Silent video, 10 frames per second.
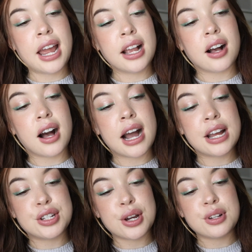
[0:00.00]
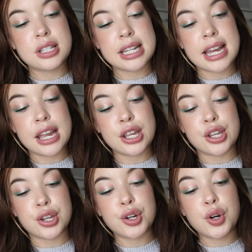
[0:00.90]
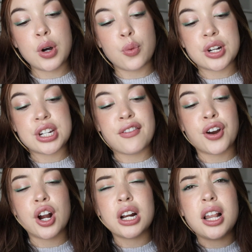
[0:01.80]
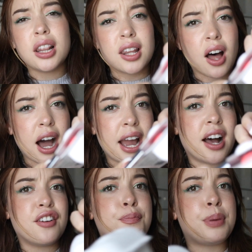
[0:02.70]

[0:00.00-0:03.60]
I got Dossier U, which I've heard a lot of